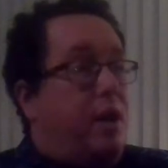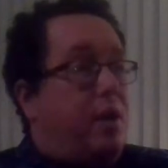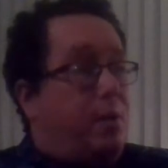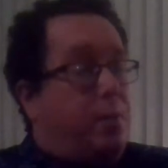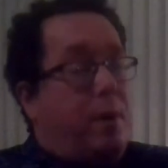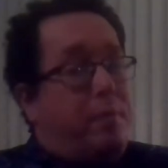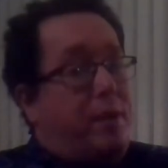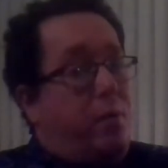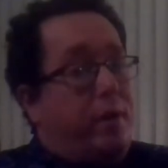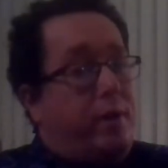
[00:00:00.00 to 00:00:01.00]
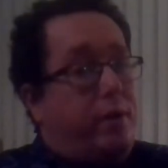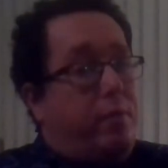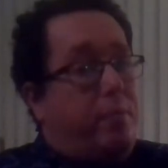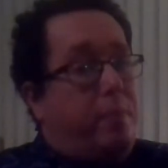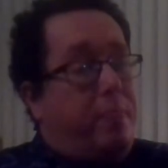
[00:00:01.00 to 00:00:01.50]
you're probably a
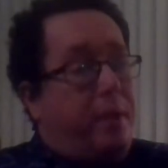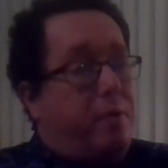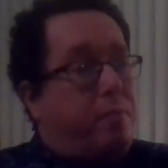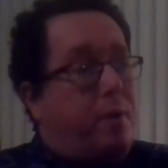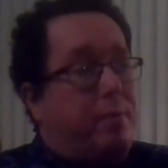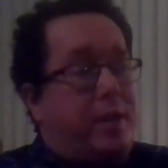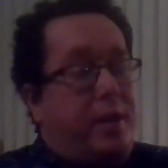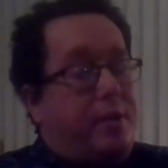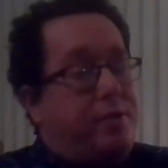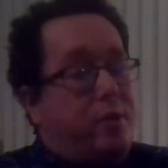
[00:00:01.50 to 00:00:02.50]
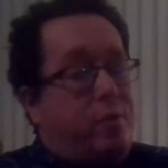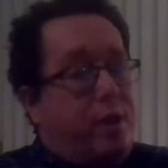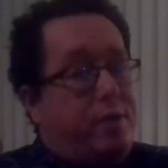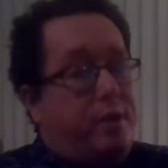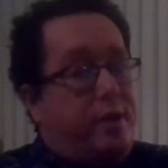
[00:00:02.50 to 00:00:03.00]
weirdo. You're probably nuts or
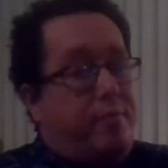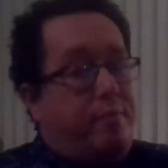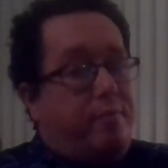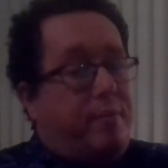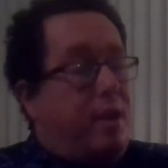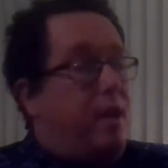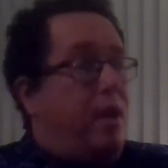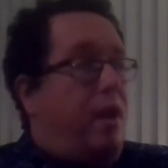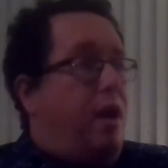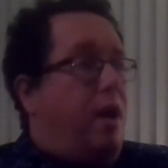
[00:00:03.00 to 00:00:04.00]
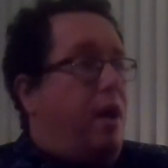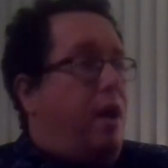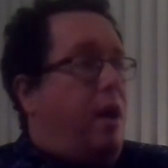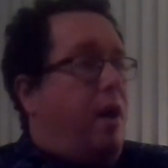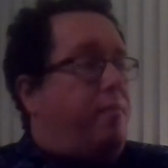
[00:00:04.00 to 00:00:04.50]
crazy.
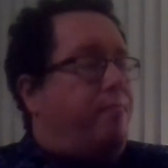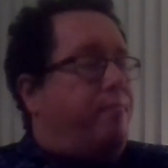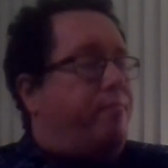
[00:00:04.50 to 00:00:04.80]
There